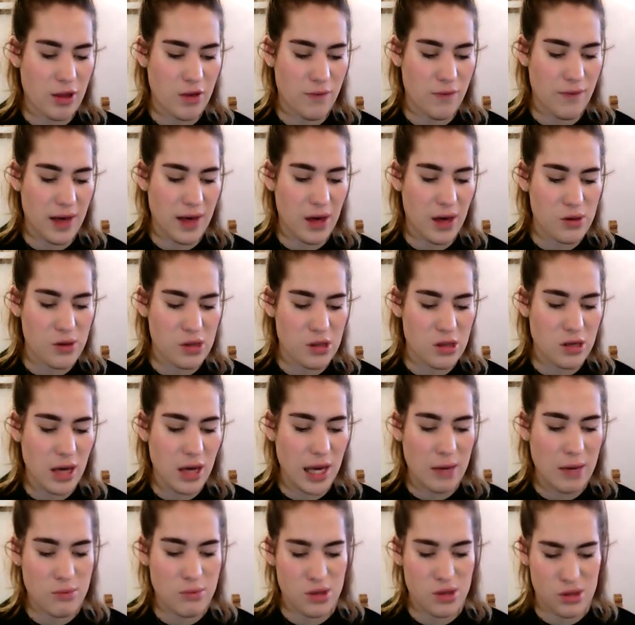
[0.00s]
1,000
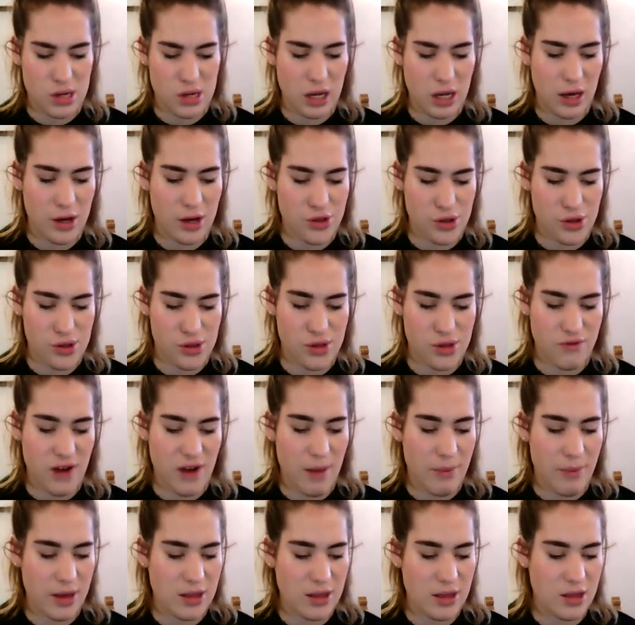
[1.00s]
times as large as the
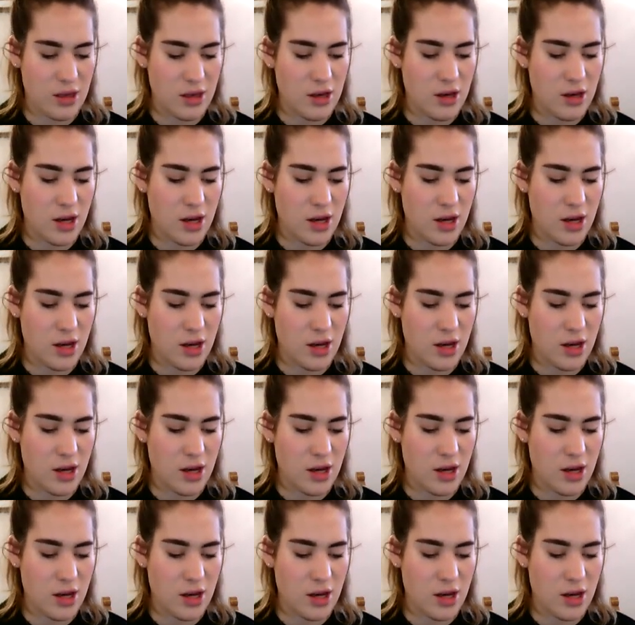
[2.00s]
rabbit,